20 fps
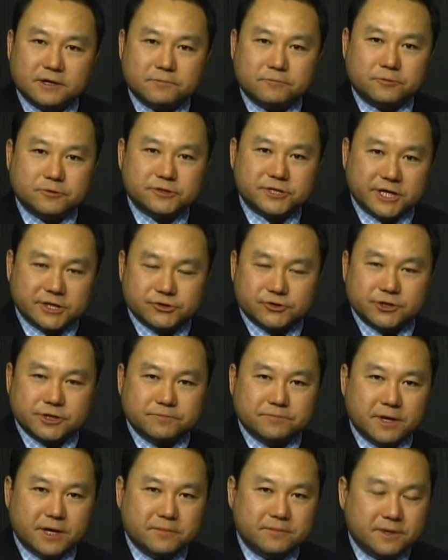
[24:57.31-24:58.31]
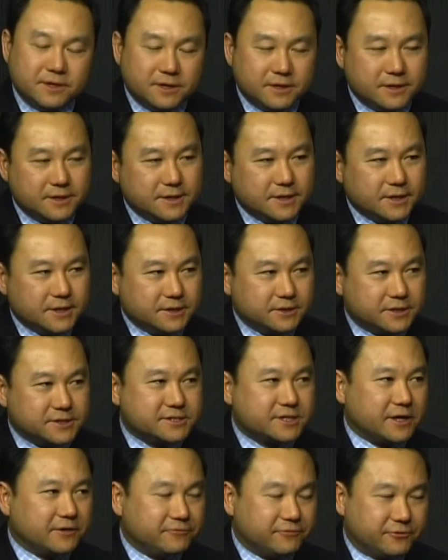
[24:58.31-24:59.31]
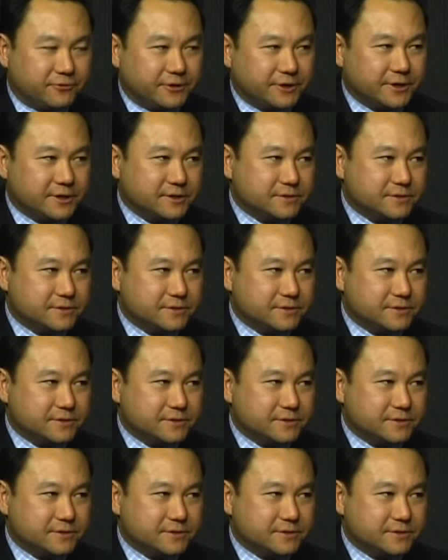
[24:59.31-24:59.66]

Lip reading: potentially maybe discovery